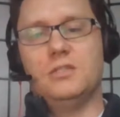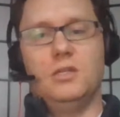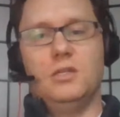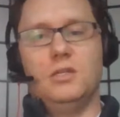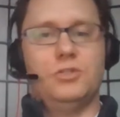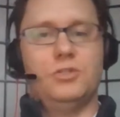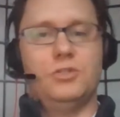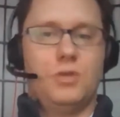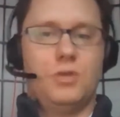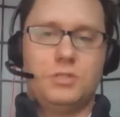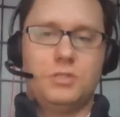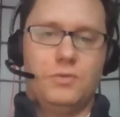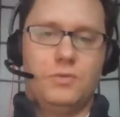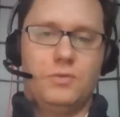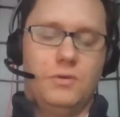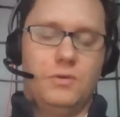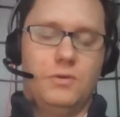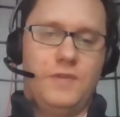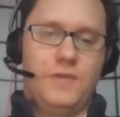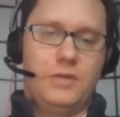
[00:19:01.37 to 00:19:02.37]
an instructor
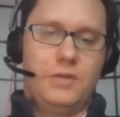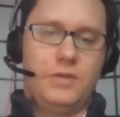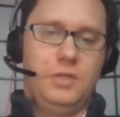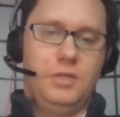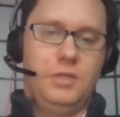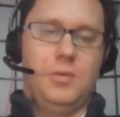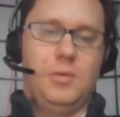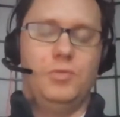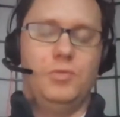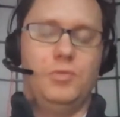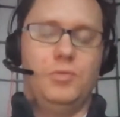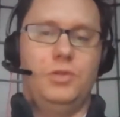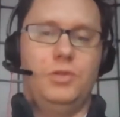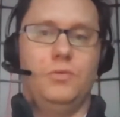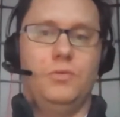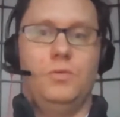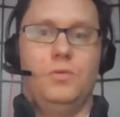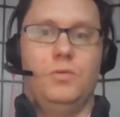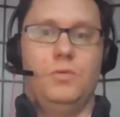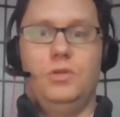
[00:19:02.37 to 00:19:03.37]
or a faculty member,
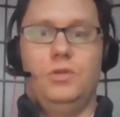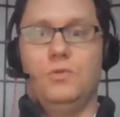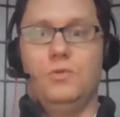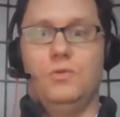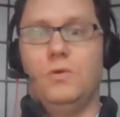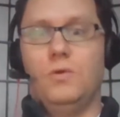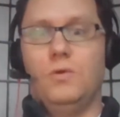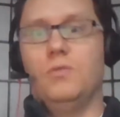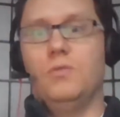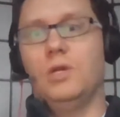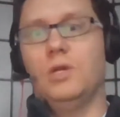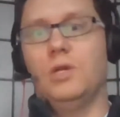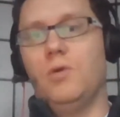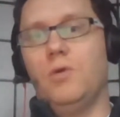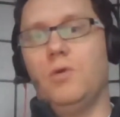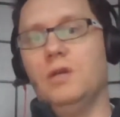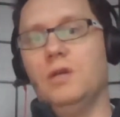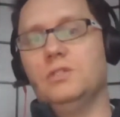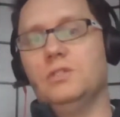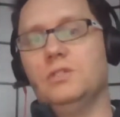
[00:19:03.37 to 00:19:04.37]
you are
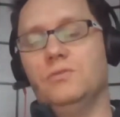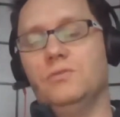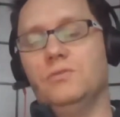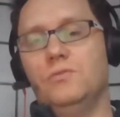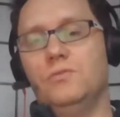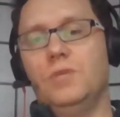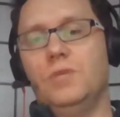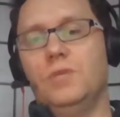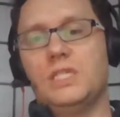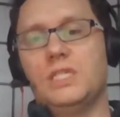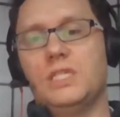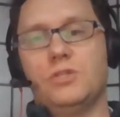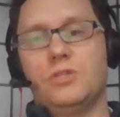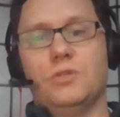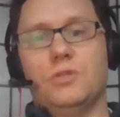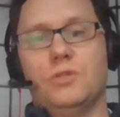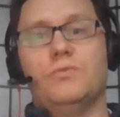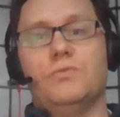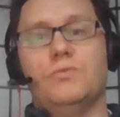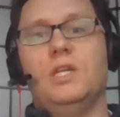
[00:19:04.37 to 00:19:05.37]
required to
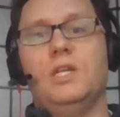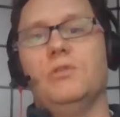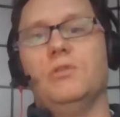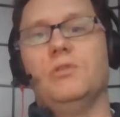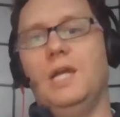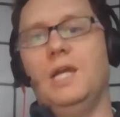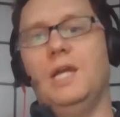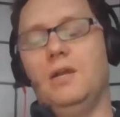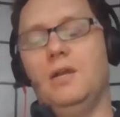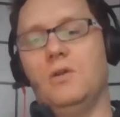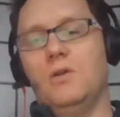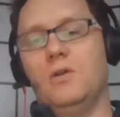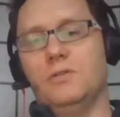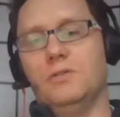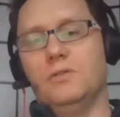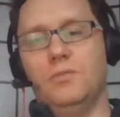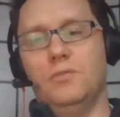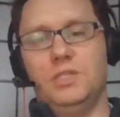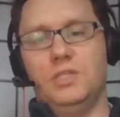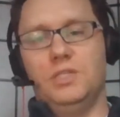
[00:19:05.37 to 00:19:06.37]
essentially recreate all
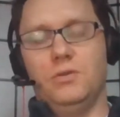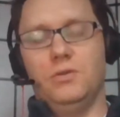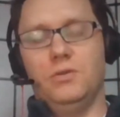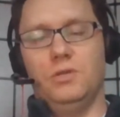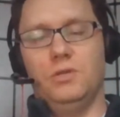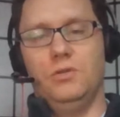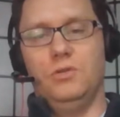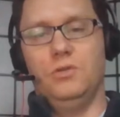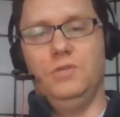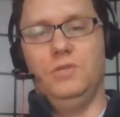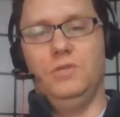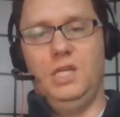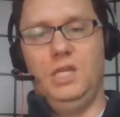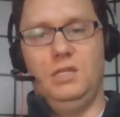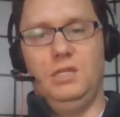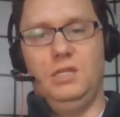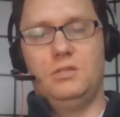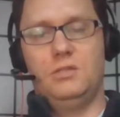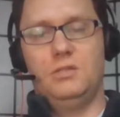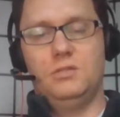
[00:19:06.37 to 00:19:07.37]
of the material you
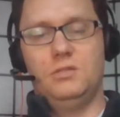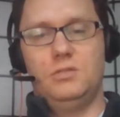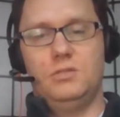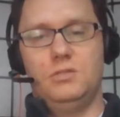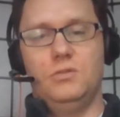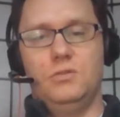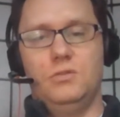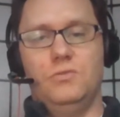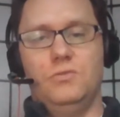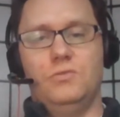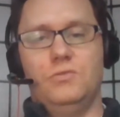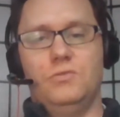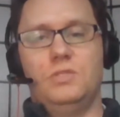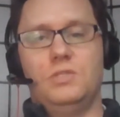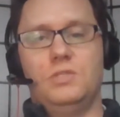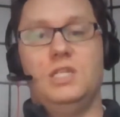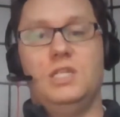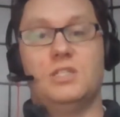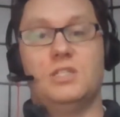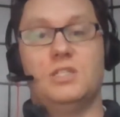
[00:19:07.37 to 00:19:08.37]
need to
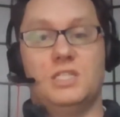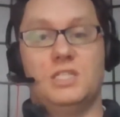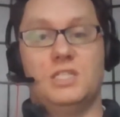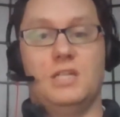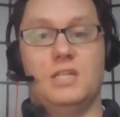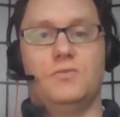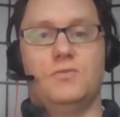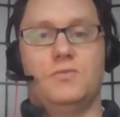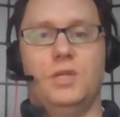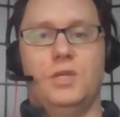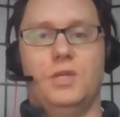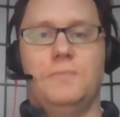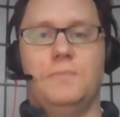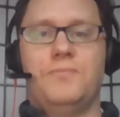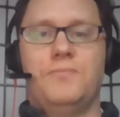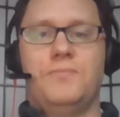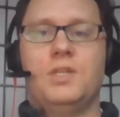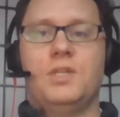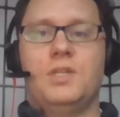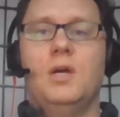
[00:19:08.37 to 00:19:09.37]
teach successfully.
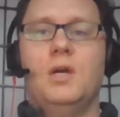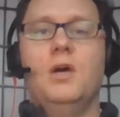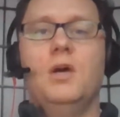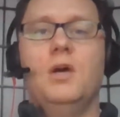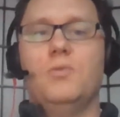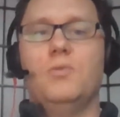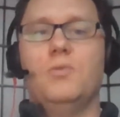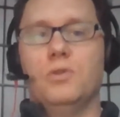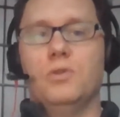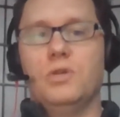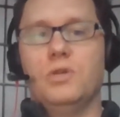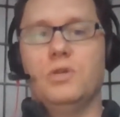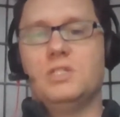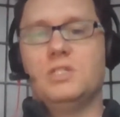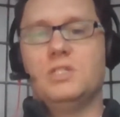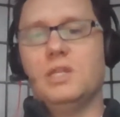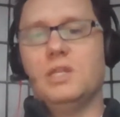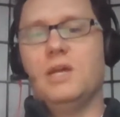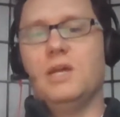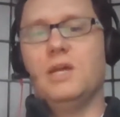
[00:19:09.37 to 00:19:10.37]
Well, Lrnr has
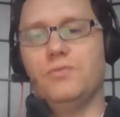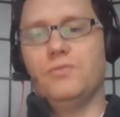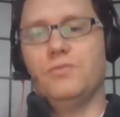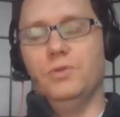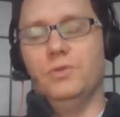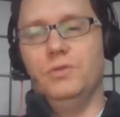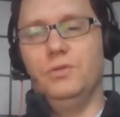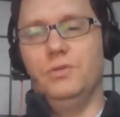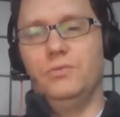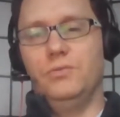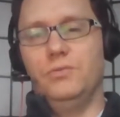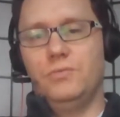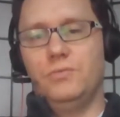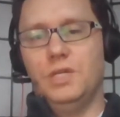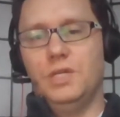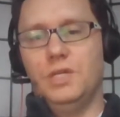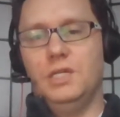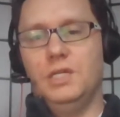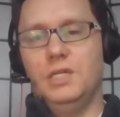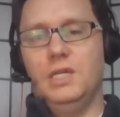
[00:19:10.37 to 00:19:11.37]
done that for you.
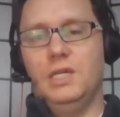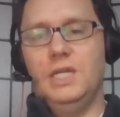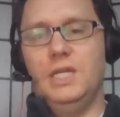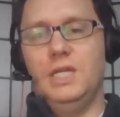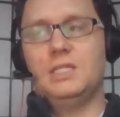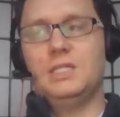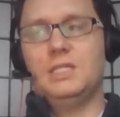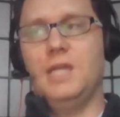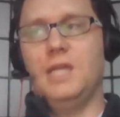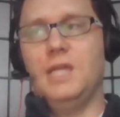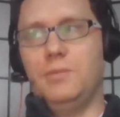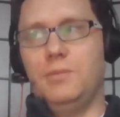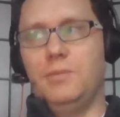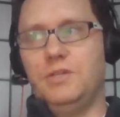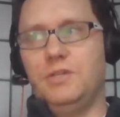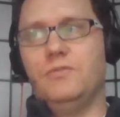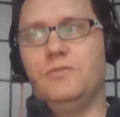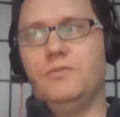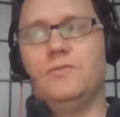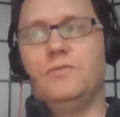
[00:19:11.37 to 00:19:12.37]
It's
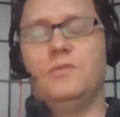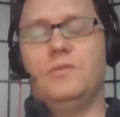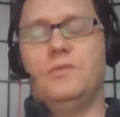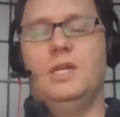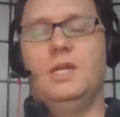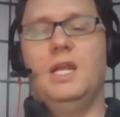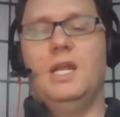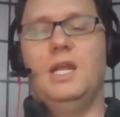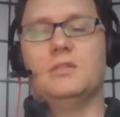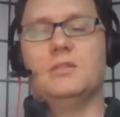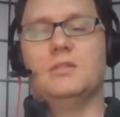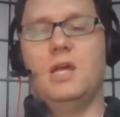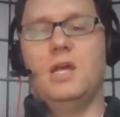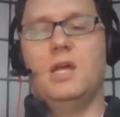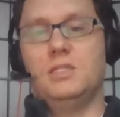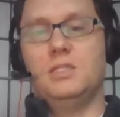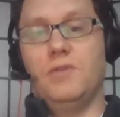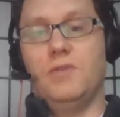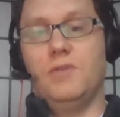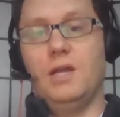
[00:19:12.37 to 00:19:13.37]
adaptive. It has
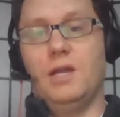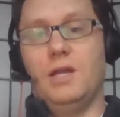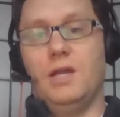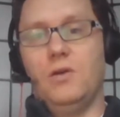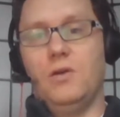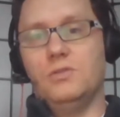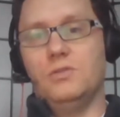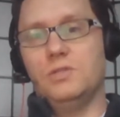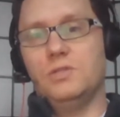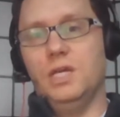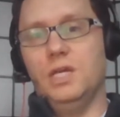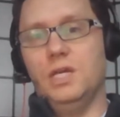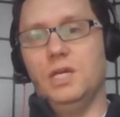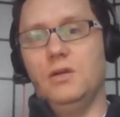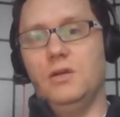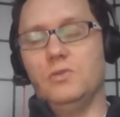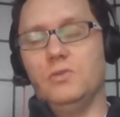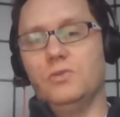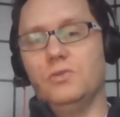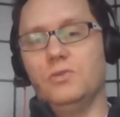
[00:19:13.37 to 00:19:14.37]
lots of add-ons and
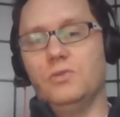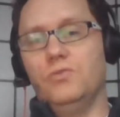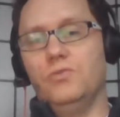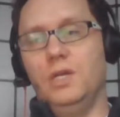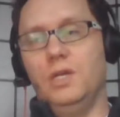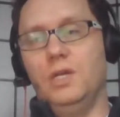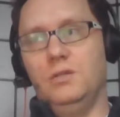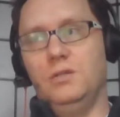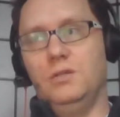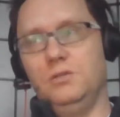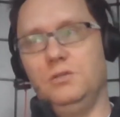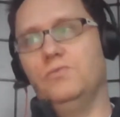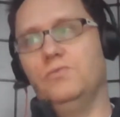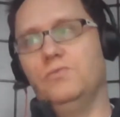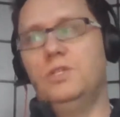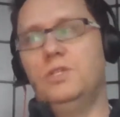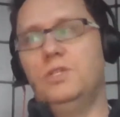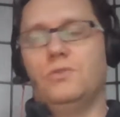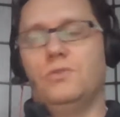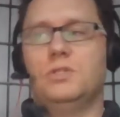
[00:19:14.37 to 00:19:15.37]
also great
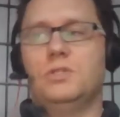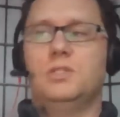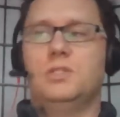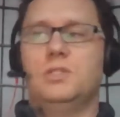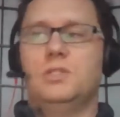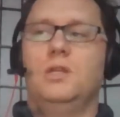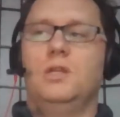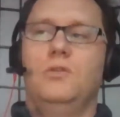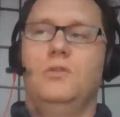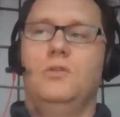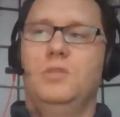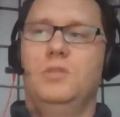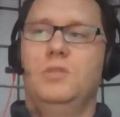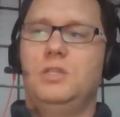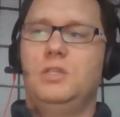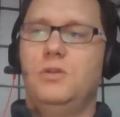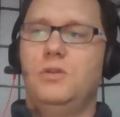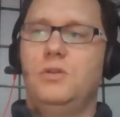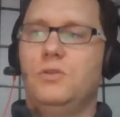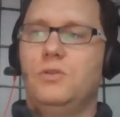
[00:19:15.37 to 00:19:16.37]
resources and other
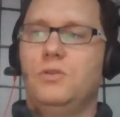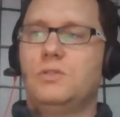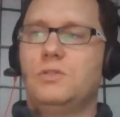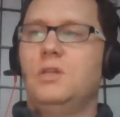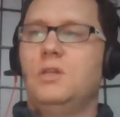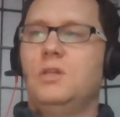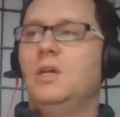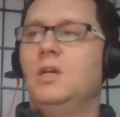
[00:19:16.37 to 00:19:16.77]
materials.